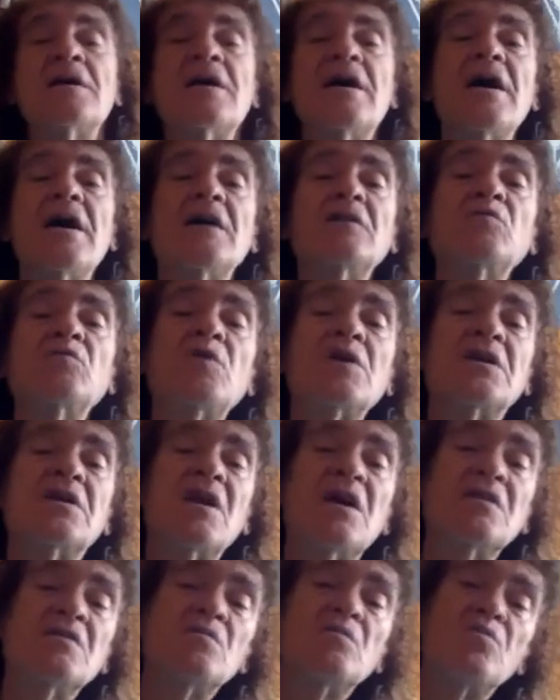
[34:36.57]
And we
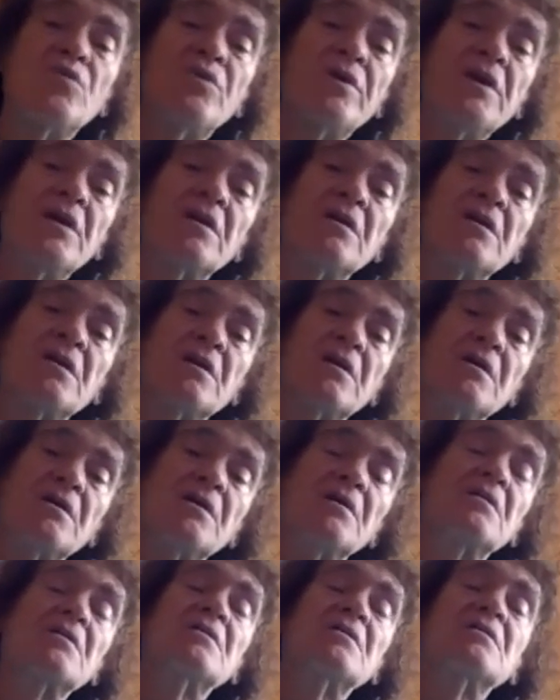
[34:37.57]
can bring
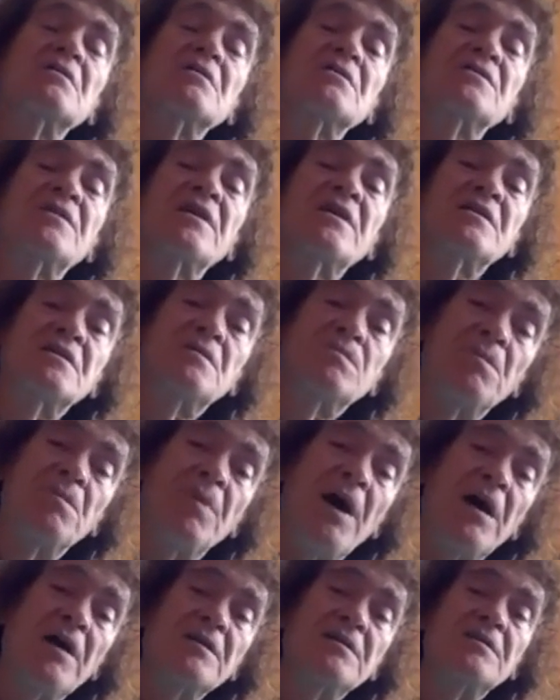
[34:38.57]
this
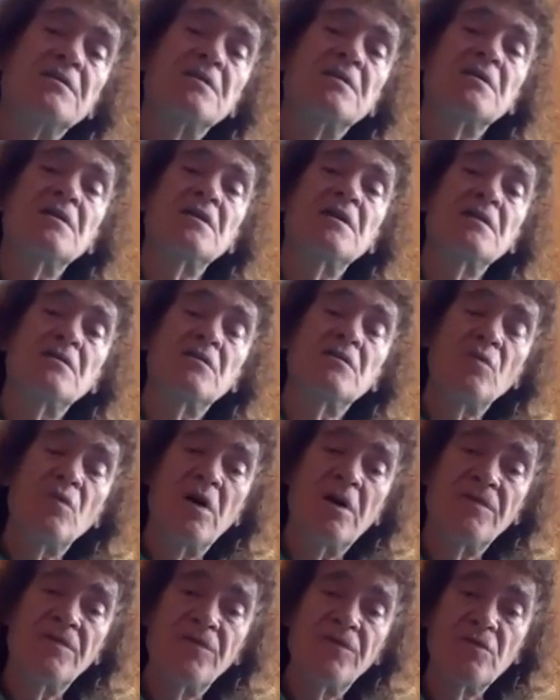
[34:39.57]
past into
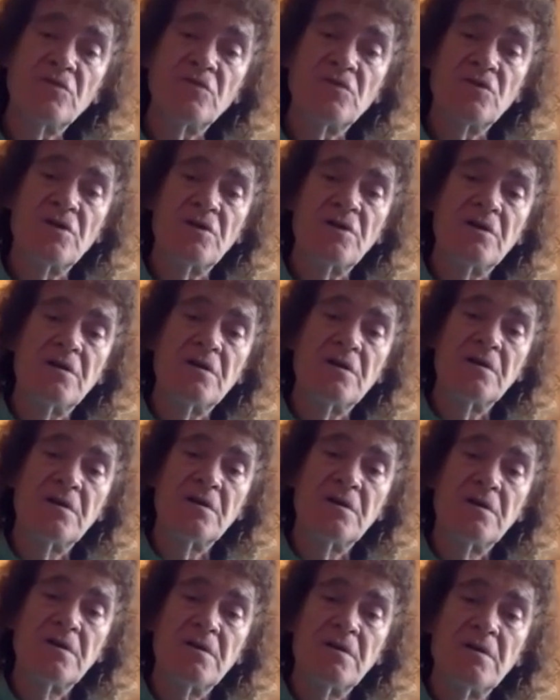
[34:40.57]
our future.
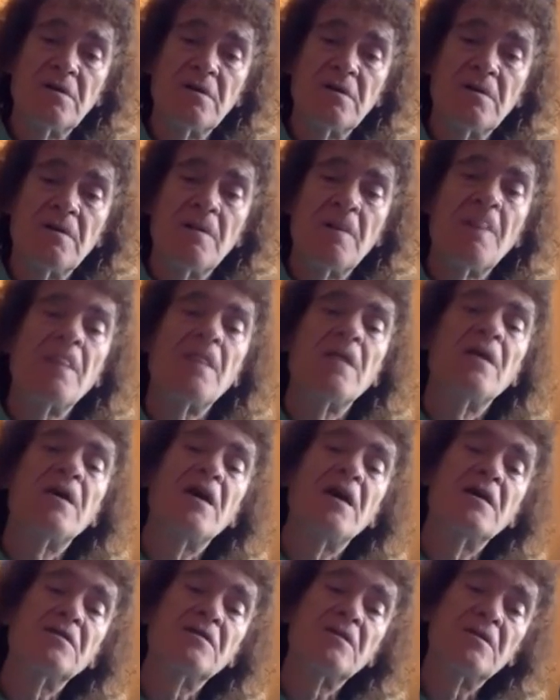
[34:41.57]

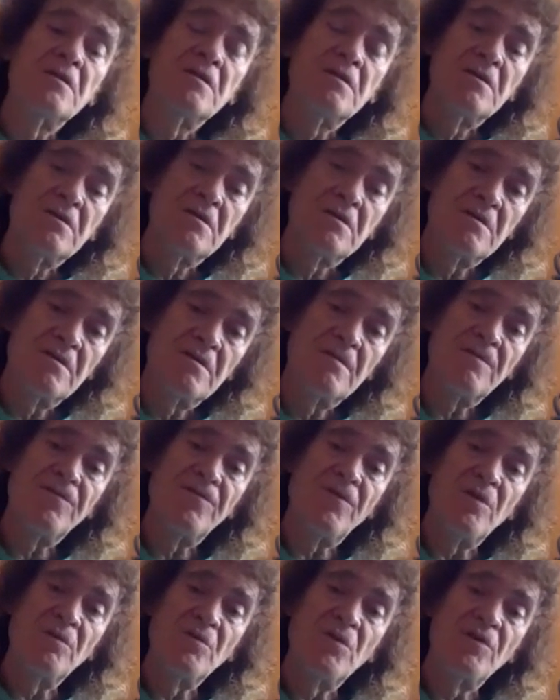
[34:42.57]
And
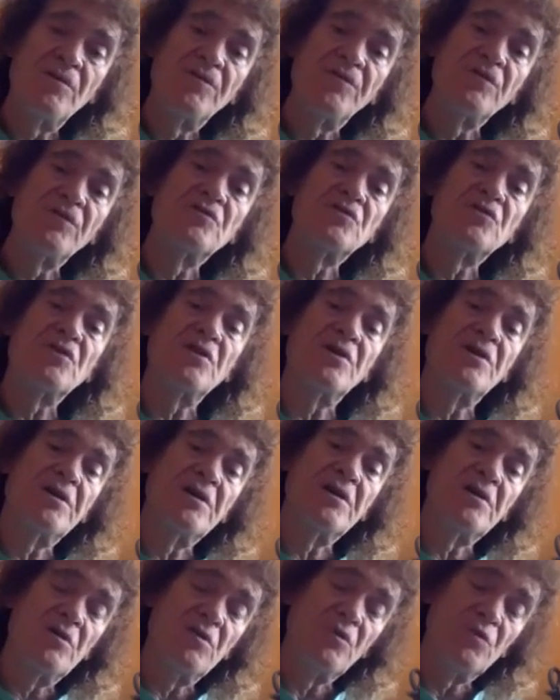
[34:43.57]
from the
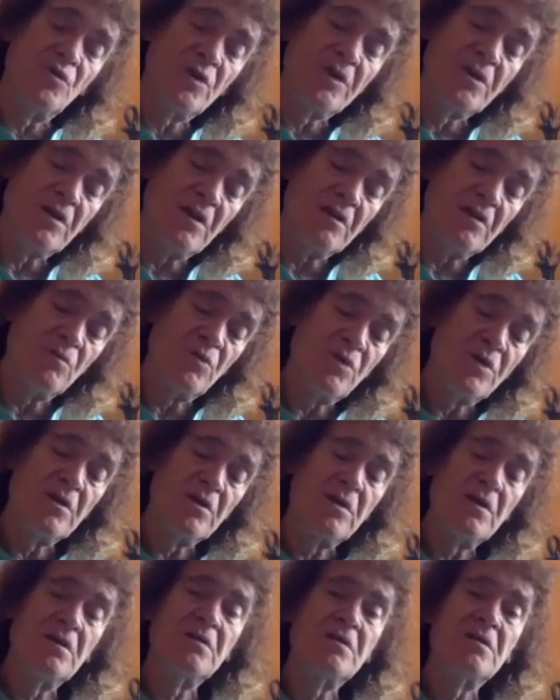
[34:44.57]
future, we can bring
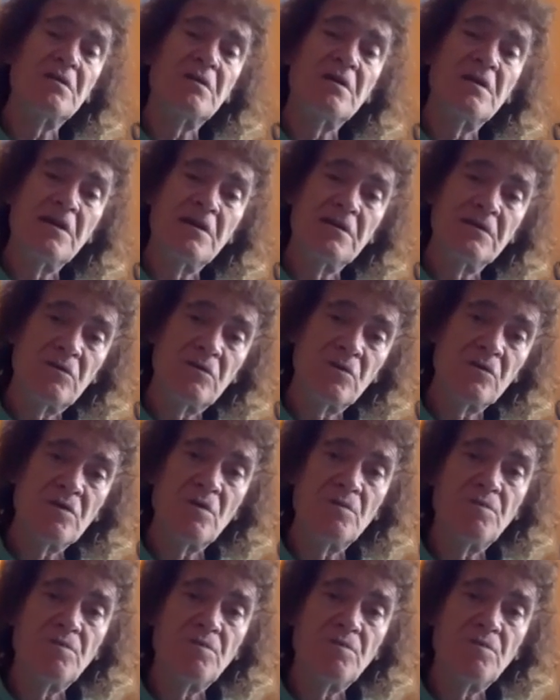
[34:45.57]
it into the